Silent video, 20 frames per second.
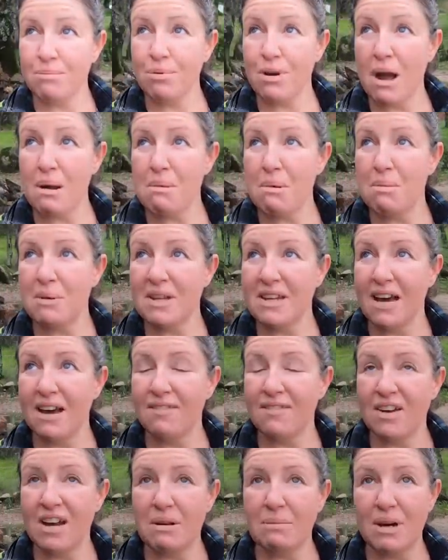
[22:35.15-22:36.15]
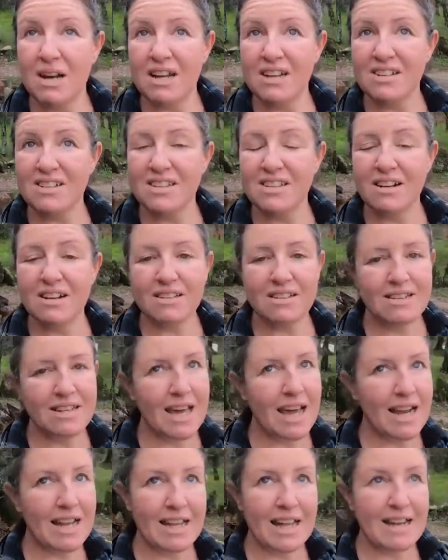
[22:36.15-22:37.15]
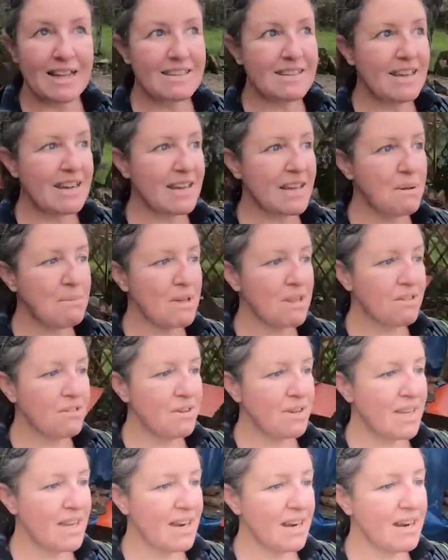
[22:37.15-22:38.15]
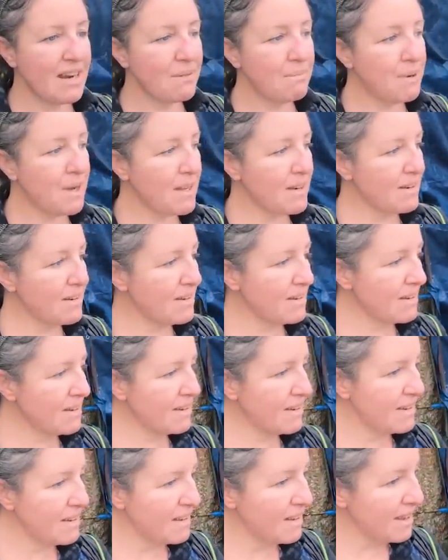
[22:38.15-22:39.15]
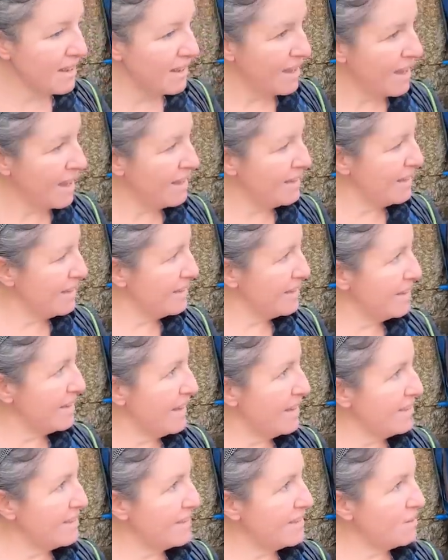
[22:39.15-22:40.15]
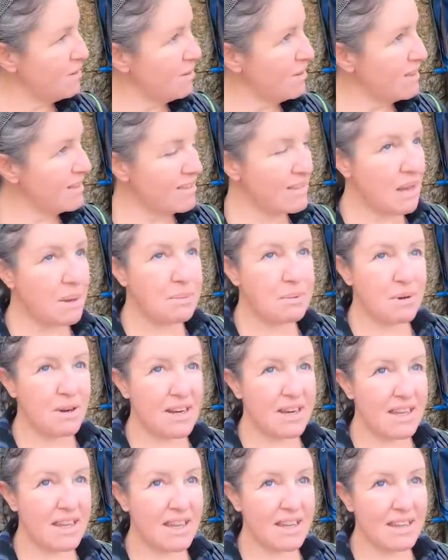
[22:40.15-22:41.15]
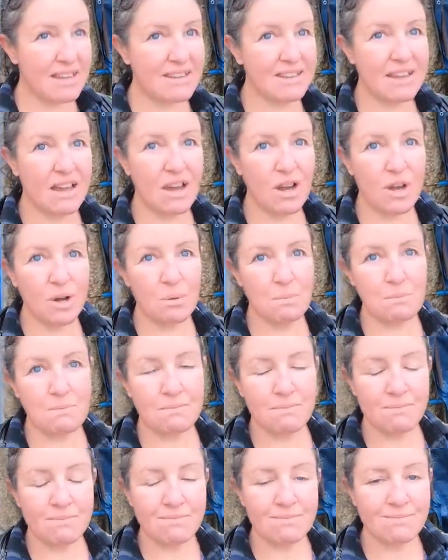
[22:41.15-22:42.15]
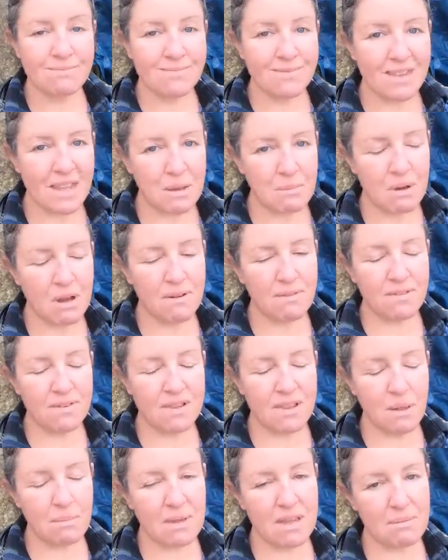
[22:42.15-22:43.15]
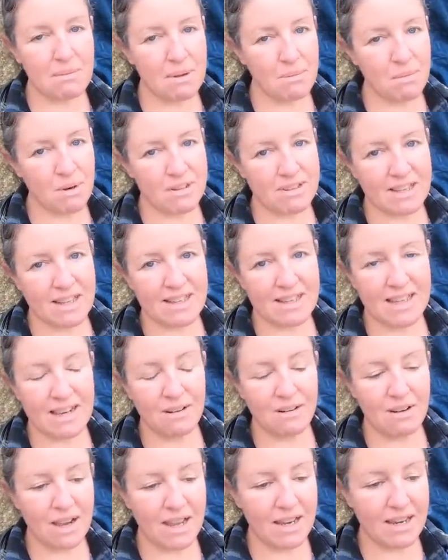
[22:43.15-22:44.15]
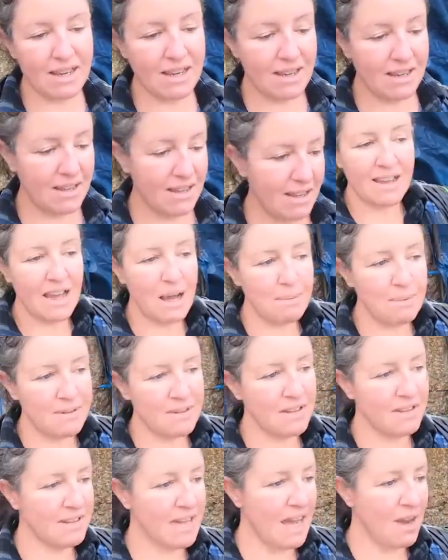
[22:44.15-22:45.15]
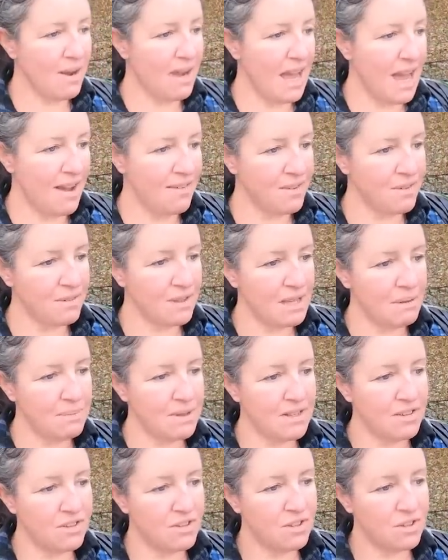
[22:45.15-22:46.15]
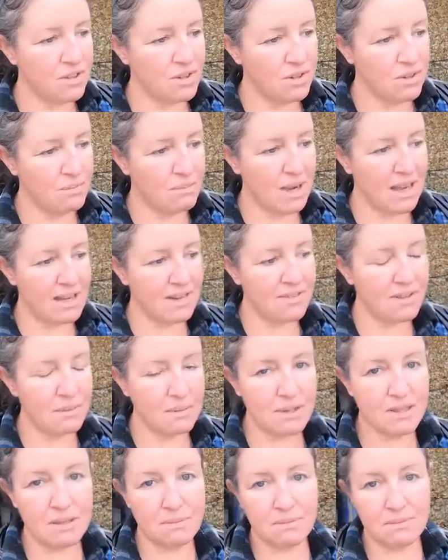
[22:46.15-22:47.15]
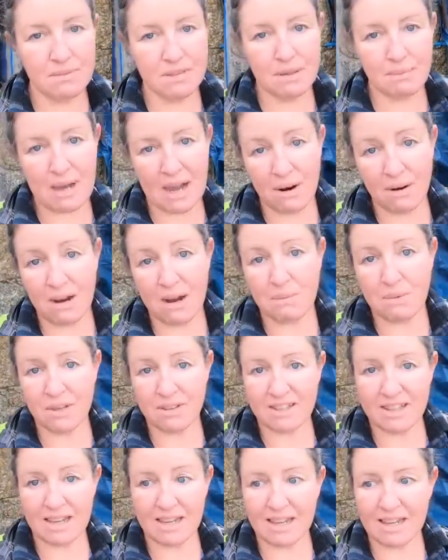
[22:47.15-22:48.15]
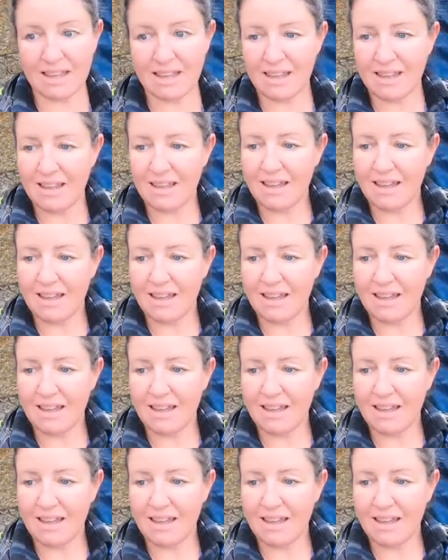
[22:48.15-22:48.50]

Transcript: Probably not very much. There's not a lot of sun coming through here, but at least it has sort of stopped raining. So I'm hopeful there'll be a bit more sun later on. Up until now, I haven't really been too mindful about the power I'm using.